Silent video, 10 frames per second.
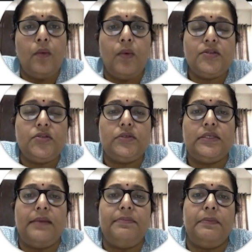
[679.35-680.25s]
Once you
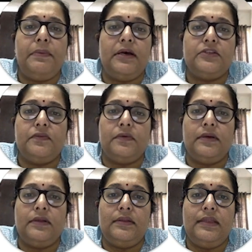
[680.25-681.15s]
type the
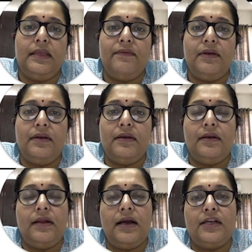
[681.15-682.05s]
password, they will
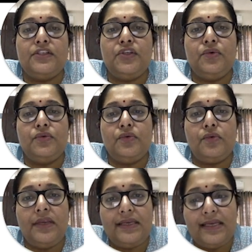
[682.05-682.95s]
ask you to
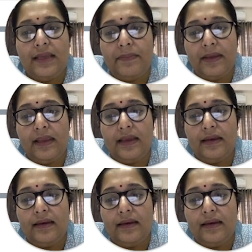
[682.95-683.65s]
retype again